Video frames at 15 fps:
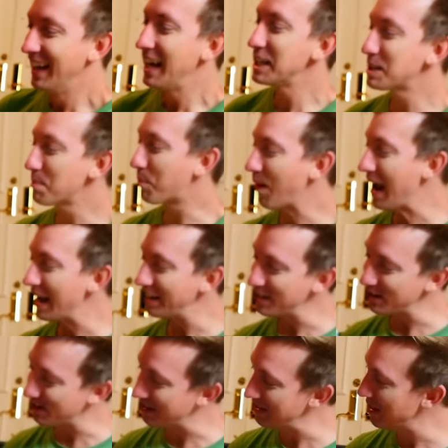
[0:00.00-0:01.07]
It's a brand
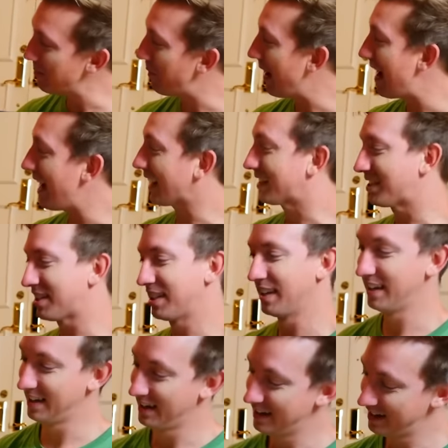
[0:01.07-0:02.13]
new in the box.
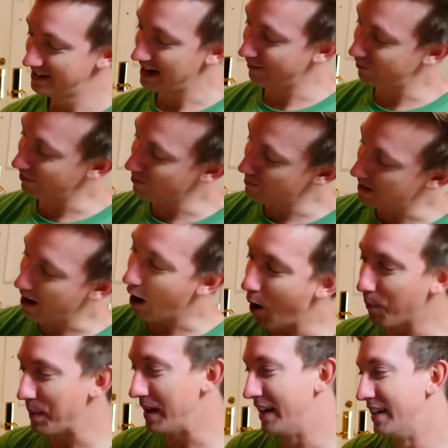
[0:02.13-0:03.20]
Never even been
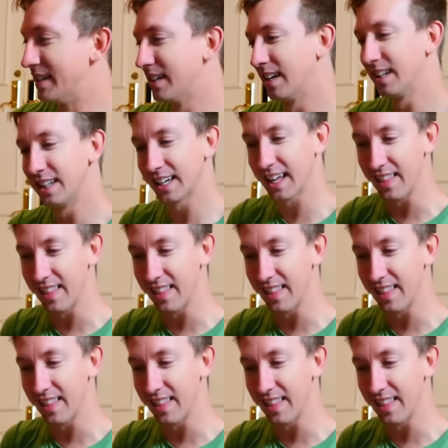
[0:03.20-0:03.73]
opened. Look